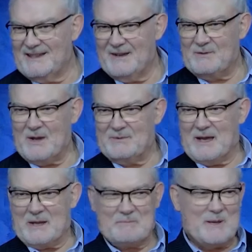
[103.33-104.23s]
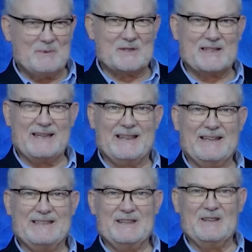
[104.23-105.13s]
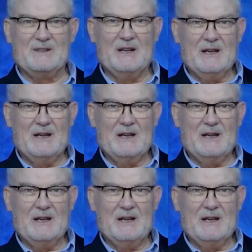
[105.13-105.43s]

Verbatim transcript: Have you ever had people say that to you?